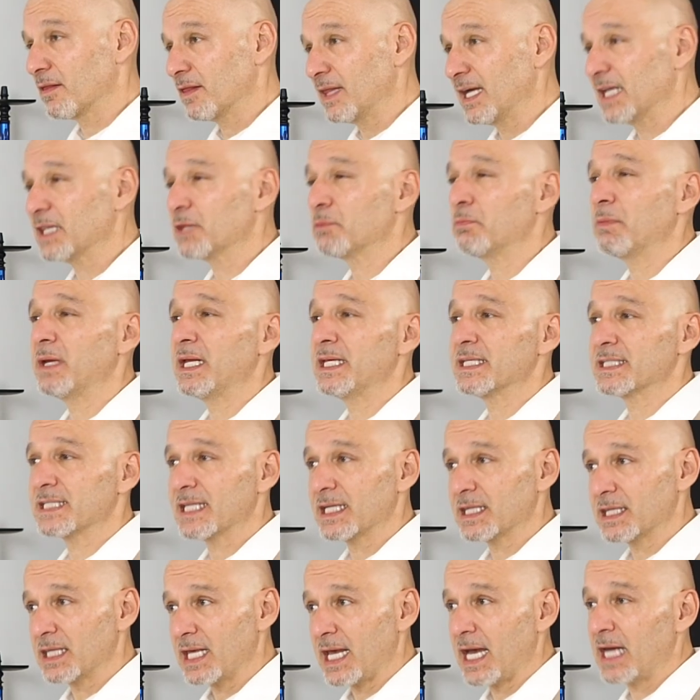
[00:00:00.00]
That means
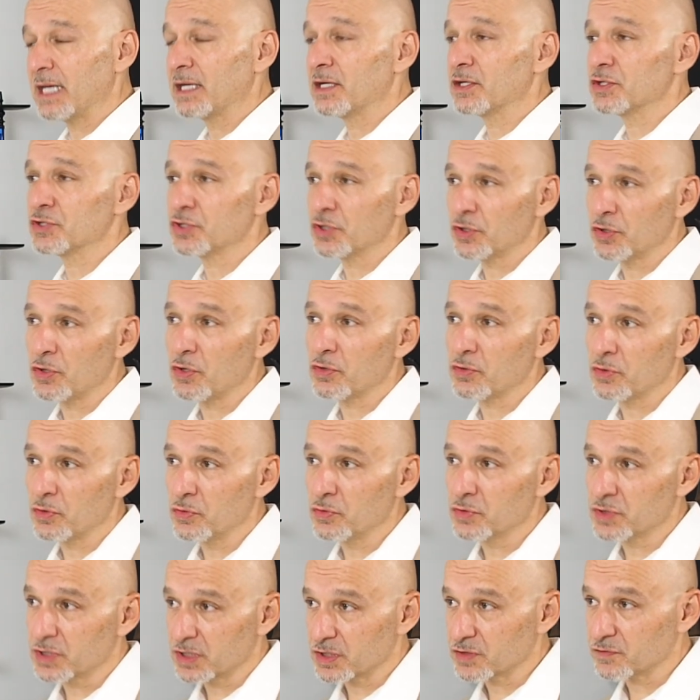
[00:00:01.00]
that the energy you
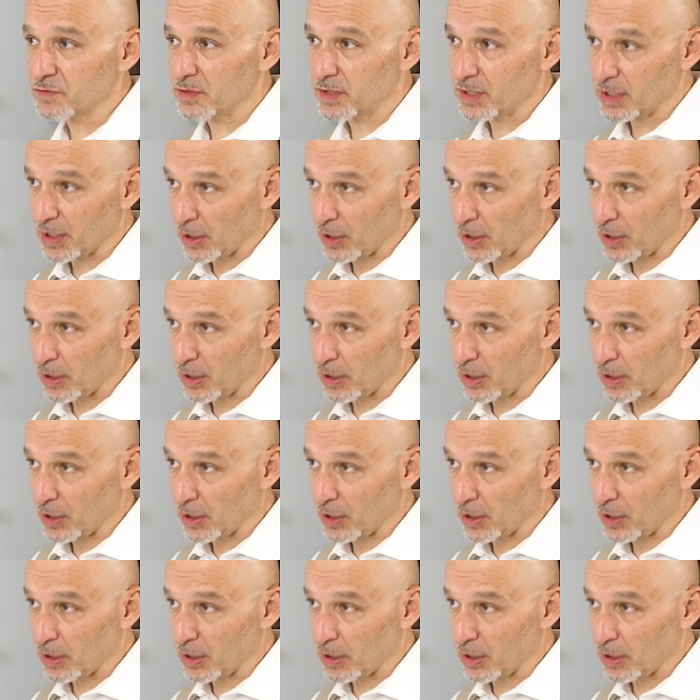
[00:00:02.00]
use is very